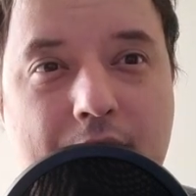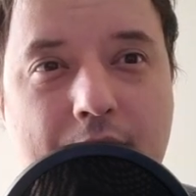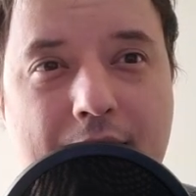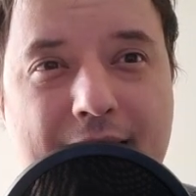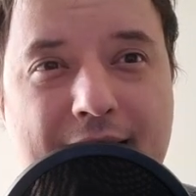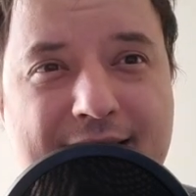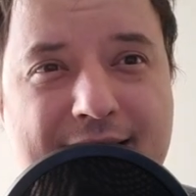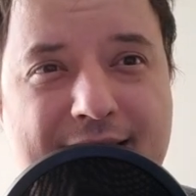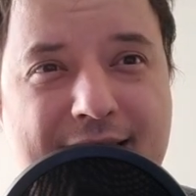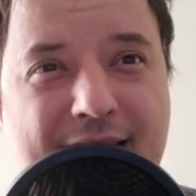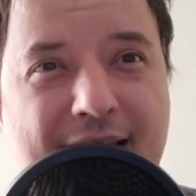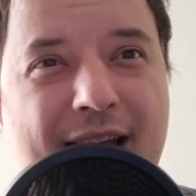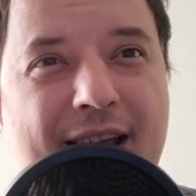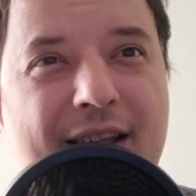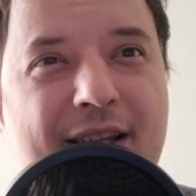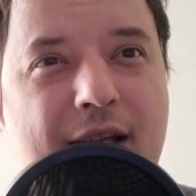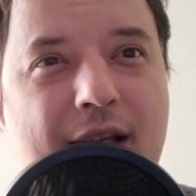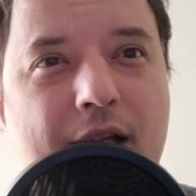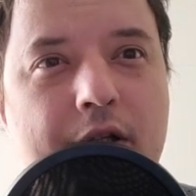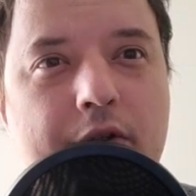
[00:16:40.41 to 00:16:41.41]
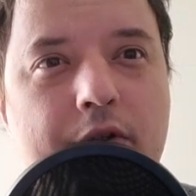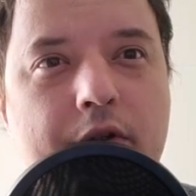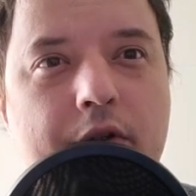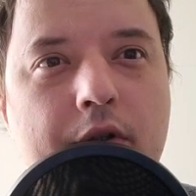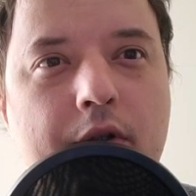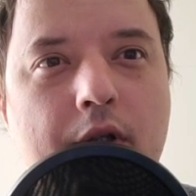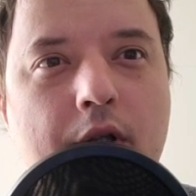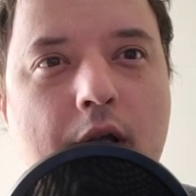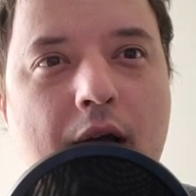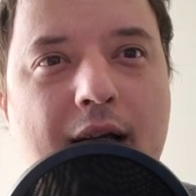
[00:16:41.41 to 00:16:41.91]
instead
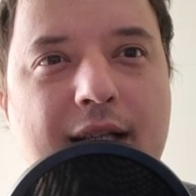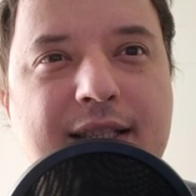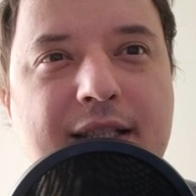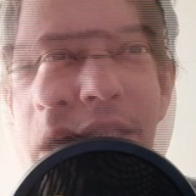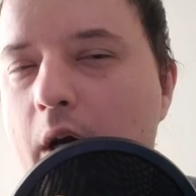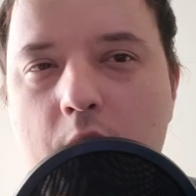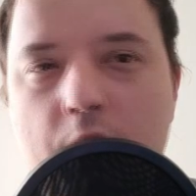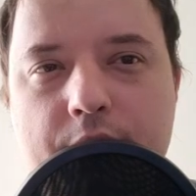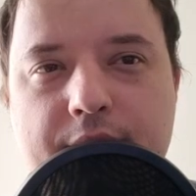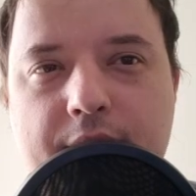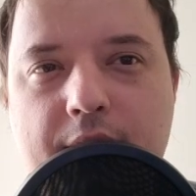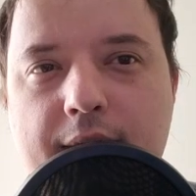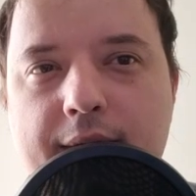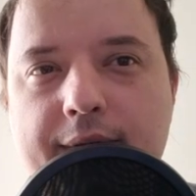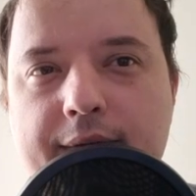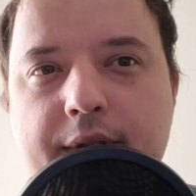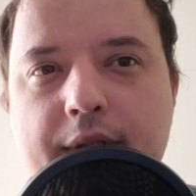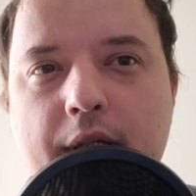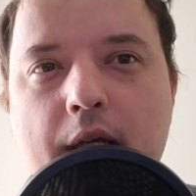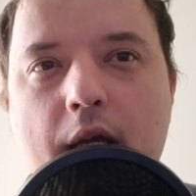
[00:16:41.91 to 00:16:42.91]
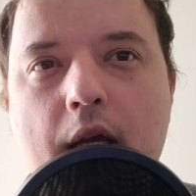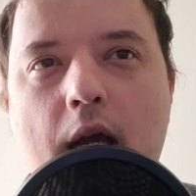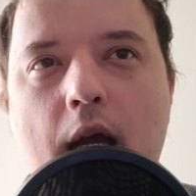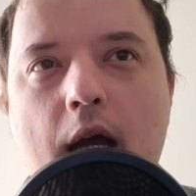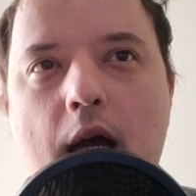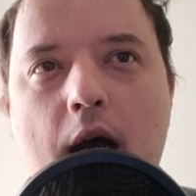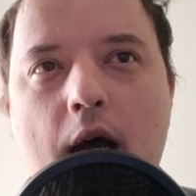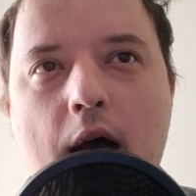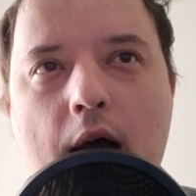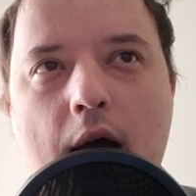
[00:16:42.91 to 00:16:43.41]
ask ourselves
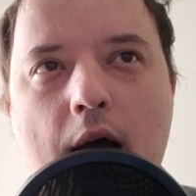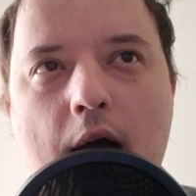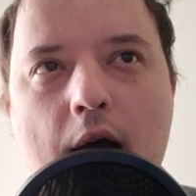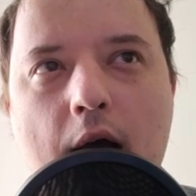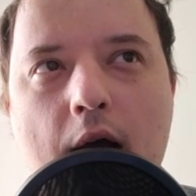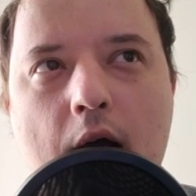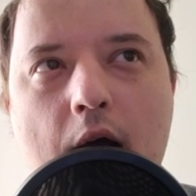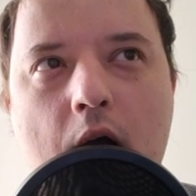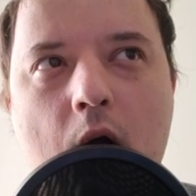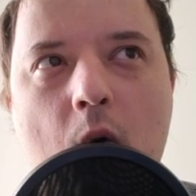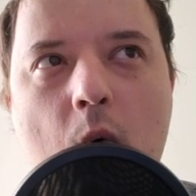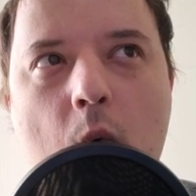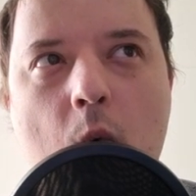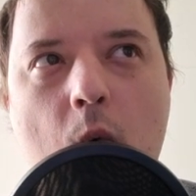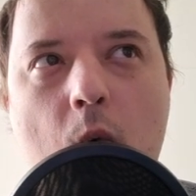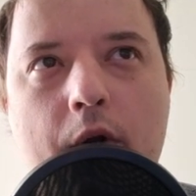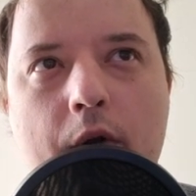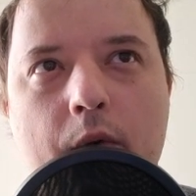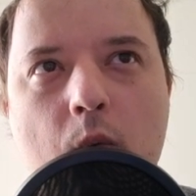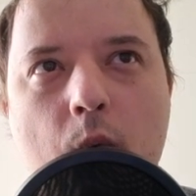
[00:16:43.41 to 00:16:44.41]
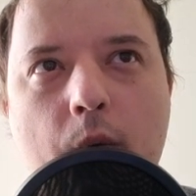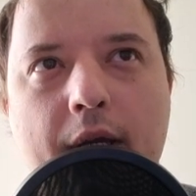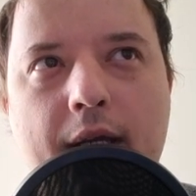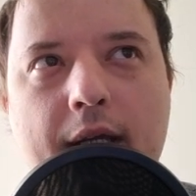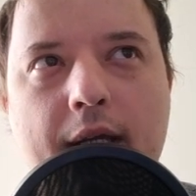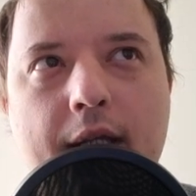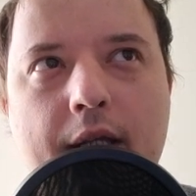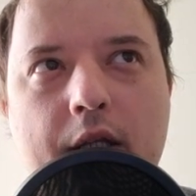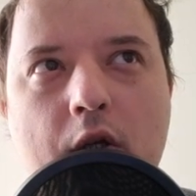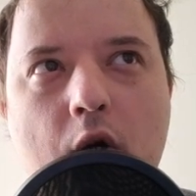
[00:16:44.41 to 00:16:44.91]
how we
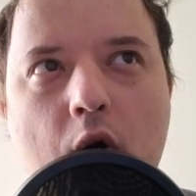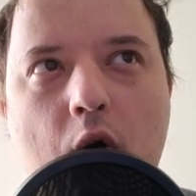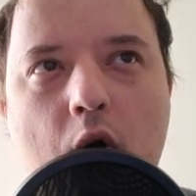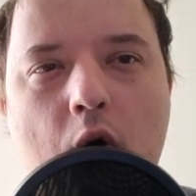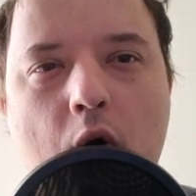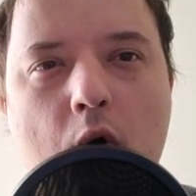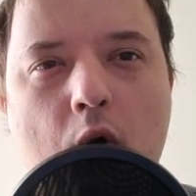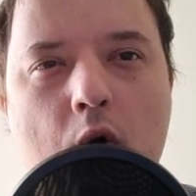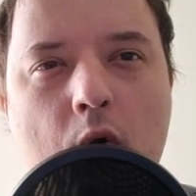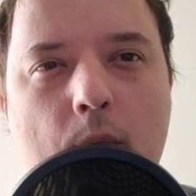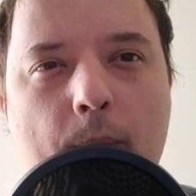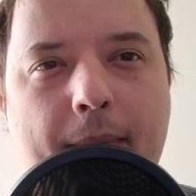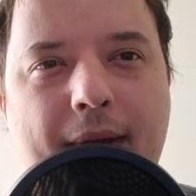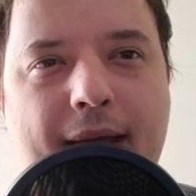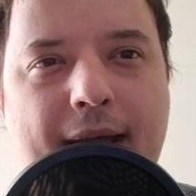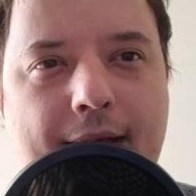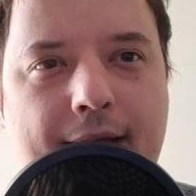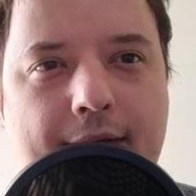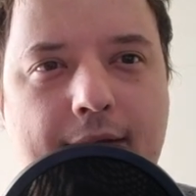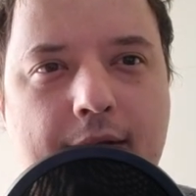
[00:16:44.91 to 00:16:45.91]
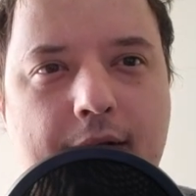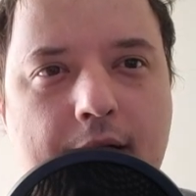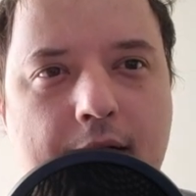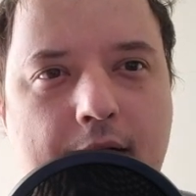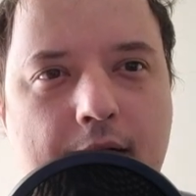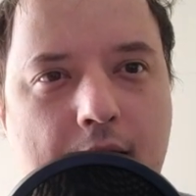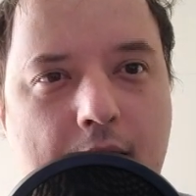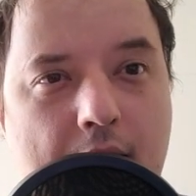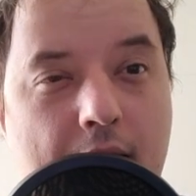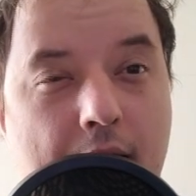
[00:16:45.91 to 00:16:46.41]
can automate
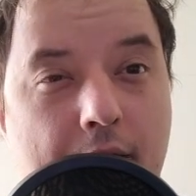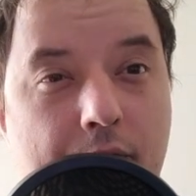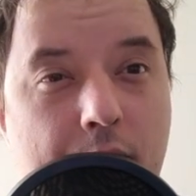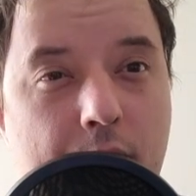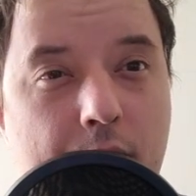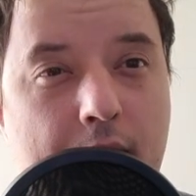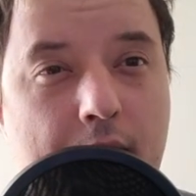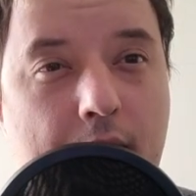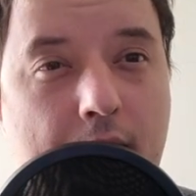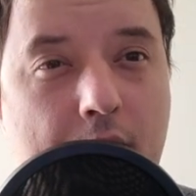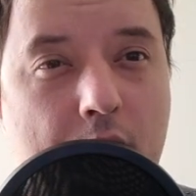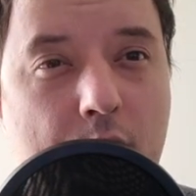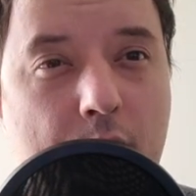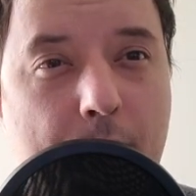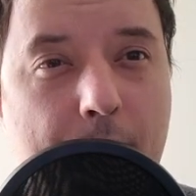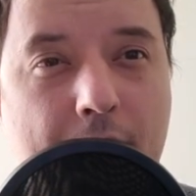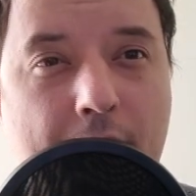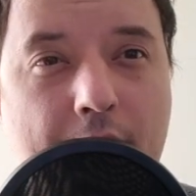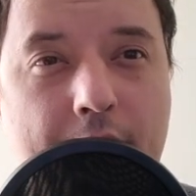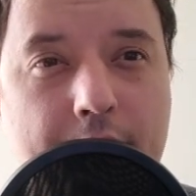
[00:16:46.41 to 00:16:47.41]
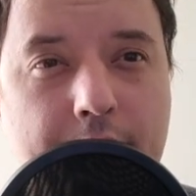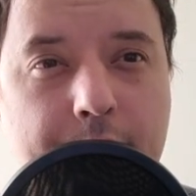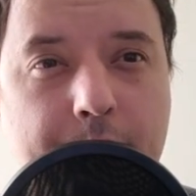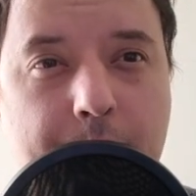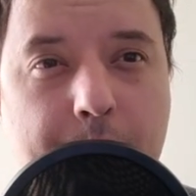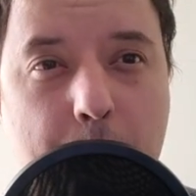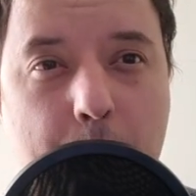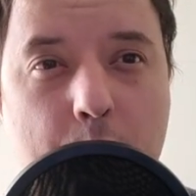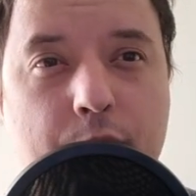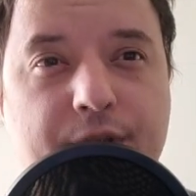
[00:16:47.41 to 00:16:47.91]
every repetitive
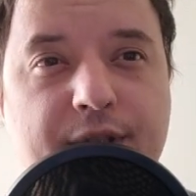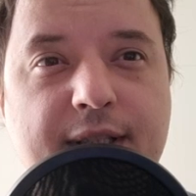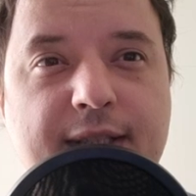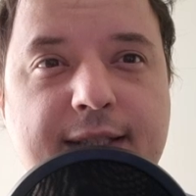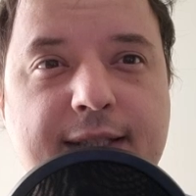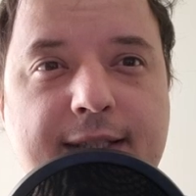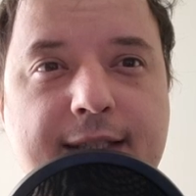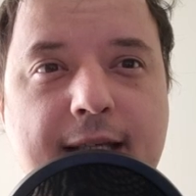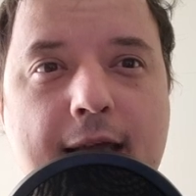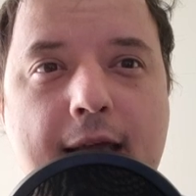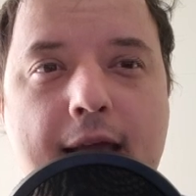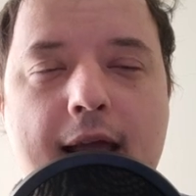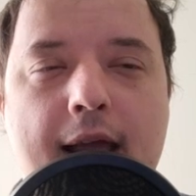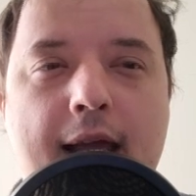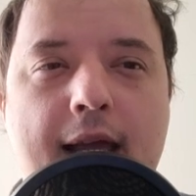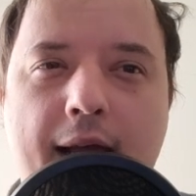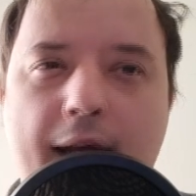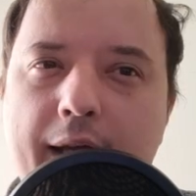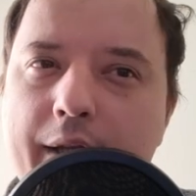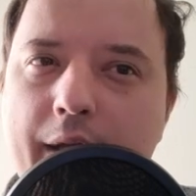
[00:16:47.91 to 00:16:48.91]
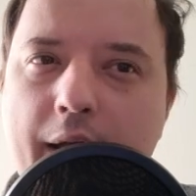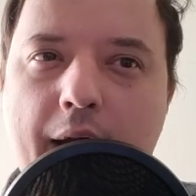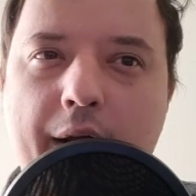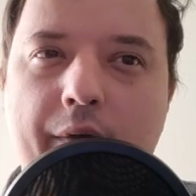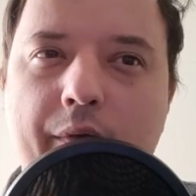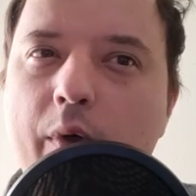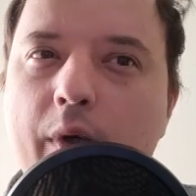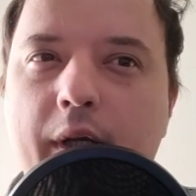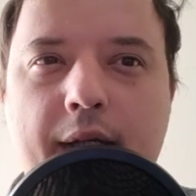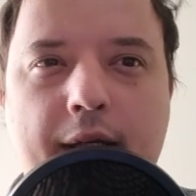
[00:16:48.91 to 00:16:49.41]
process and
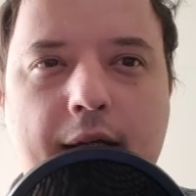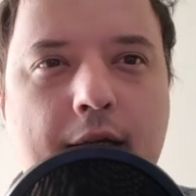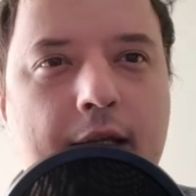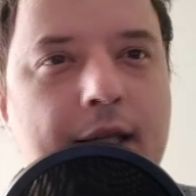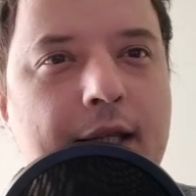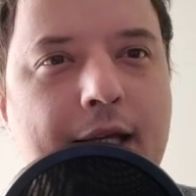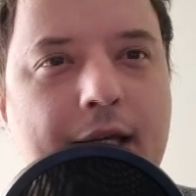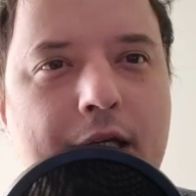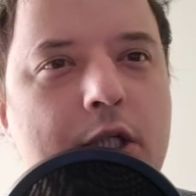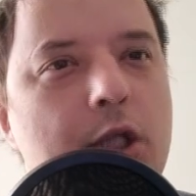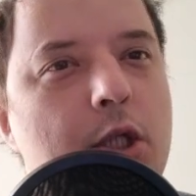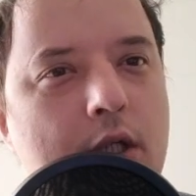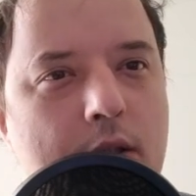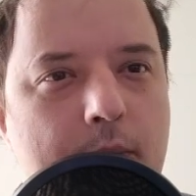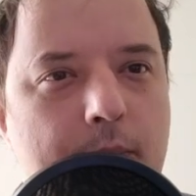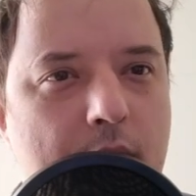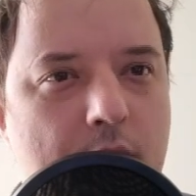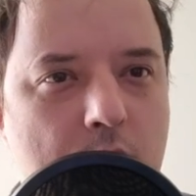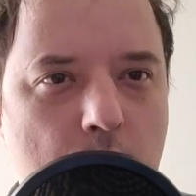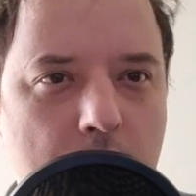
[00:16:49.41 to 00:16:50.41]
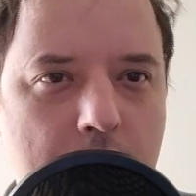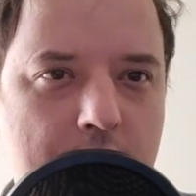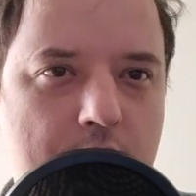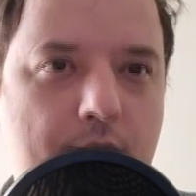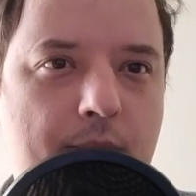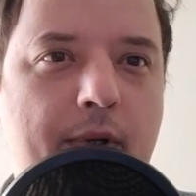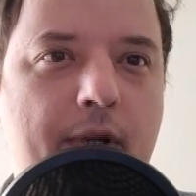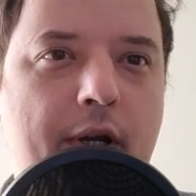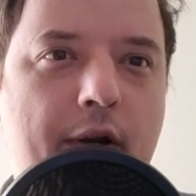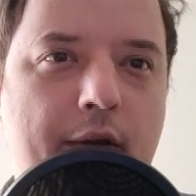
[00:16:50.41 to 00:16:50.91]
every connection between
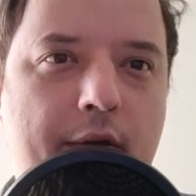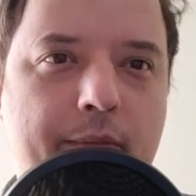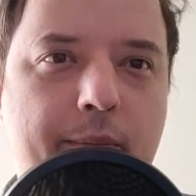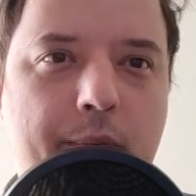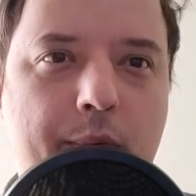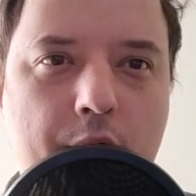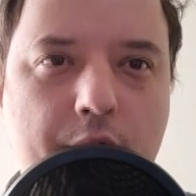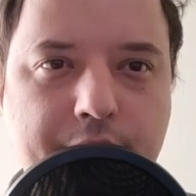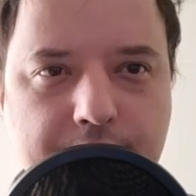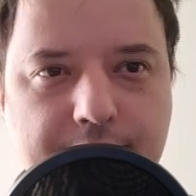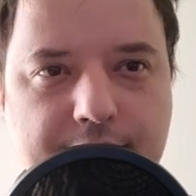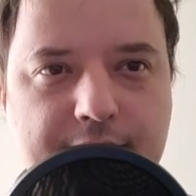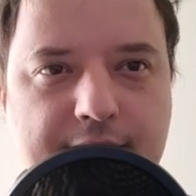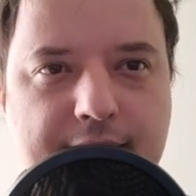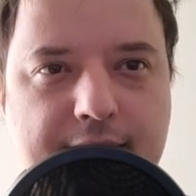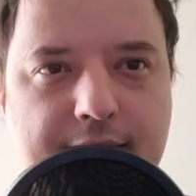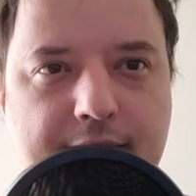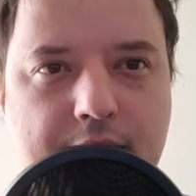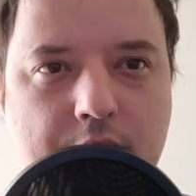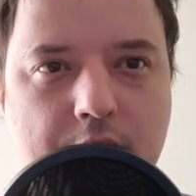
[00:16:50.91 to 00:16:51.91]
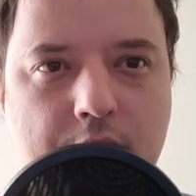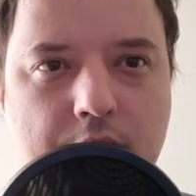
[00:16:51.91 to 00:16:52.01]
repetitive processes.